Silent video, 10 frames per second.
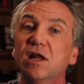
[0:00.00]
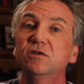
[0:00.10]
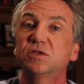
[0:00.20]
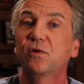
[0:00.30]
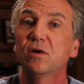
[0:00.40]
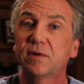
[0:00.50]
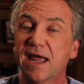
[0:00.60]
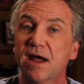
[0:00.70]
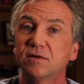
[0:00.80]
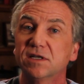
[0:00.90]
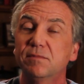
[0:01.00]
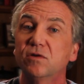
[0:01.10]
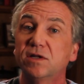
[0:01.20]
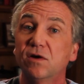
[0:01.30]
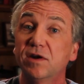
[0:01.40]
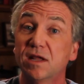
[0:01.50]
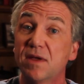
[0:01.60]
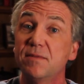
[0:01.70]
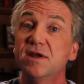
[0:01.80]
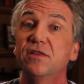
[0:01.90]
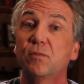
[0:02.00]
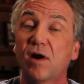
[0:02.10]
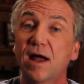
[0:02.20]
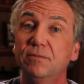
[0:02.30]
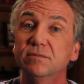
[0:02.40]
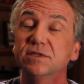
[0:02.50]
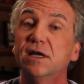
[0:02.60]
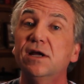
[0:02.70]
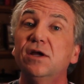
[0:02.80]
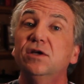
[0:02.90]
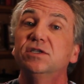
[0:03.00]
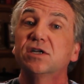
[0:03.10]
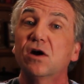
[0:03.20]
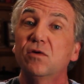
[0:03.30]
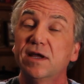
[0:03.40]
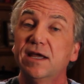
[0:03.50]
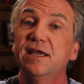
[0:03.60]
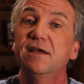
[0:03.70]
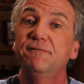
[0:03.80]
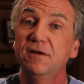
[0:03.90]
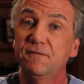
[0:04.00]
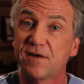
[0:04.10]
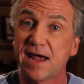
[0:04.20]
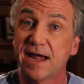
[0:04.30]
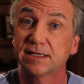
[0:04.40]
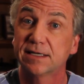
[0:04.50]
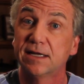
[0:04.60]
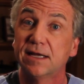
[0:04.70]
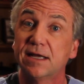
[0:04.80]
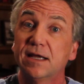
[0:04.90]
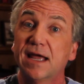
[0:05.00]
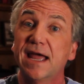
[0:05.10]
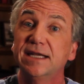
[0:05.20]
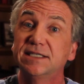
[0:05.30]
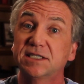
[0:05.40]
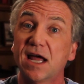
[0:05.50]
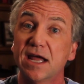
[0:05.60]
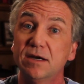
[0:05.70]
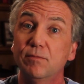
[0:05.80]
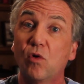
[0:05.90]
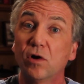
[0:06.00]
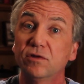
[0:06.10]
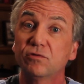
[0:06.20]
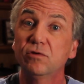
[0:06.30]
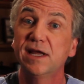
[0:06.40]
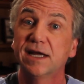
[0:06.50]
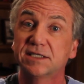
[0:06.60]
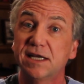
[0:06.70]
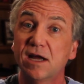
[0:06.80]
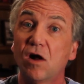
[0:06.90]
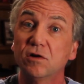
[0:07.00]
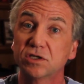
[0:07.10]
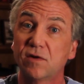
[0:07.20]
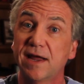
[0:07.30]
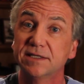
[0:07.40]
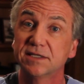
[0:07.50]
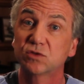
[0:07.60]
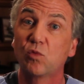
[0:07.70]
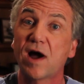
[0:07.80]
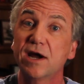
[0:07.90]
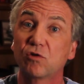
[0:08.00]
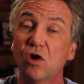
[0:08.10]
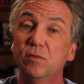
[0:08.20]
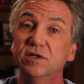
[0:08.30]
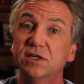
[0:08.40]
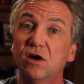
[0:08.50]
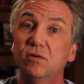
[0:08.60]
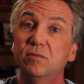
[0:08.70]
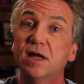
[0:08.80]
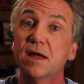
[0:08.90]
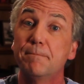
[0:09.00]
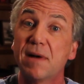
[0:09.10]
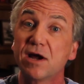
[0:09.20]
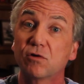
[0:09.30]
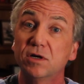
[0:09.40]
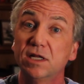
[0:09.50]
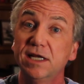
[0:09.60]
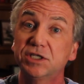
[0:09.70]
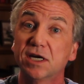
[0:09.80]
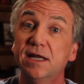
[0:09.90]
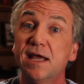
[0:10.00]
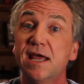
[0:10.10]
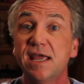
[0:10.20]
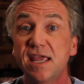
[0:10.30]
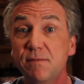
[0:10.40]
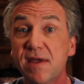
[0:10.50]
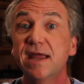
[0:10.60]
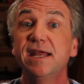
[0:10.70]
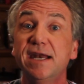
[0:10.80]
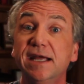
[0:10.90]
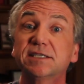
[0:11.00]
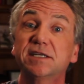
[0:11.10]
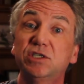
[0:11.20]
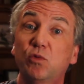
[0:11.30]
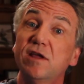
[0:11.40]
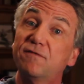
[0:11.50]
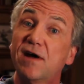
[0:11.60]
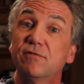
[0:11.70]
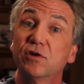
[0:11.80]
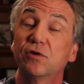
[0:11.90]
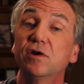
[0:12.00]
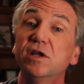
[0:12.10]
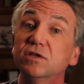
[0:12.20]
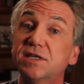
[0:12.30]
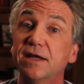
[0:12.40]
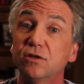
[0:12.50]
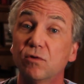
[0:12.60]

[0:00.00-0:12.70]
low sperm count and motility and maybe other problems. So if in fact a son born through ICSI also has this Y chromosome microdeletion, he may need ICSI 25 or 30 years down the